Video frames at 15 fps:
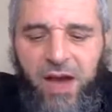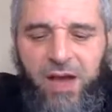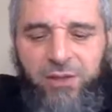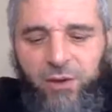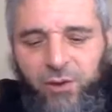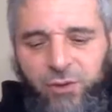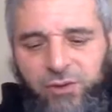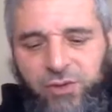And
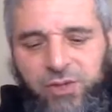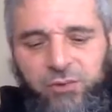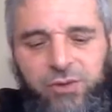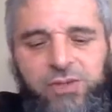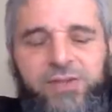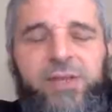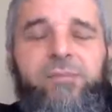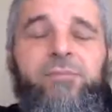also there
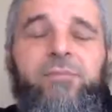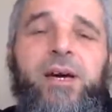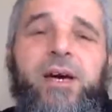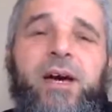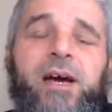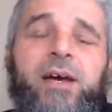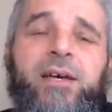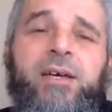were some uh,
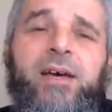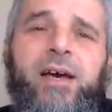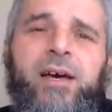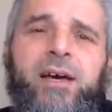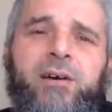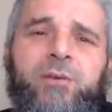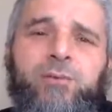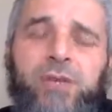
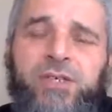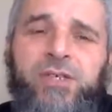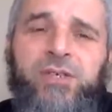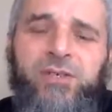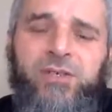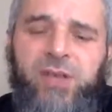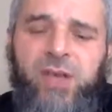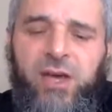uh,
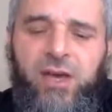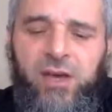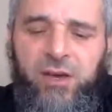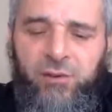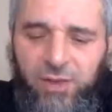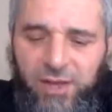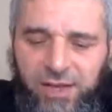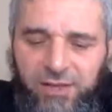reasons
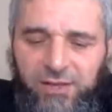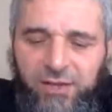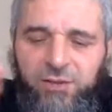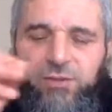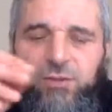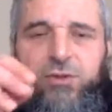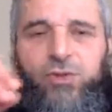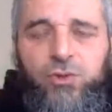related
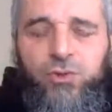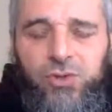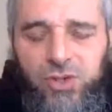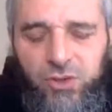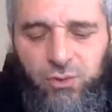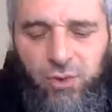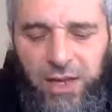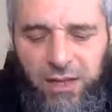to the Jews
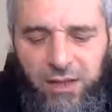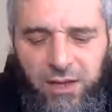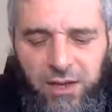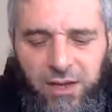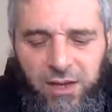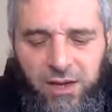as well.